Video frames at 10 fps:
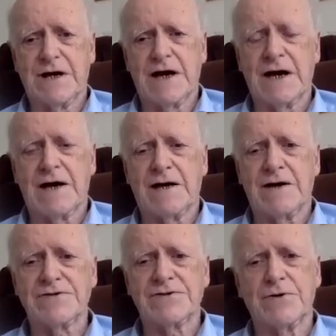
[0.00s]

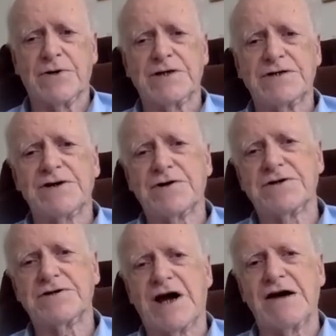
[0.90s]
So it's not
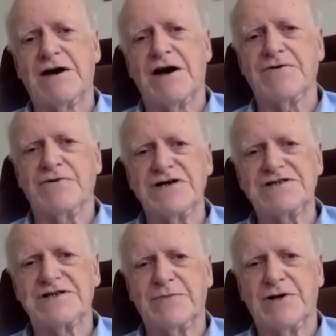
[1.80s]
entirely
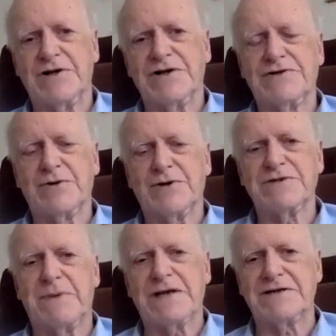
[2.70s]
unreasonable to
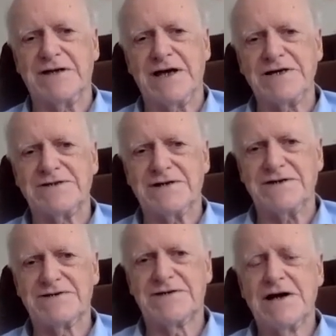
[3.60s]
expect an
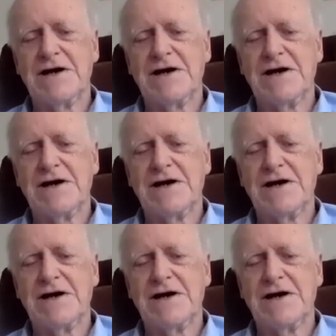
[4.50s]
essayist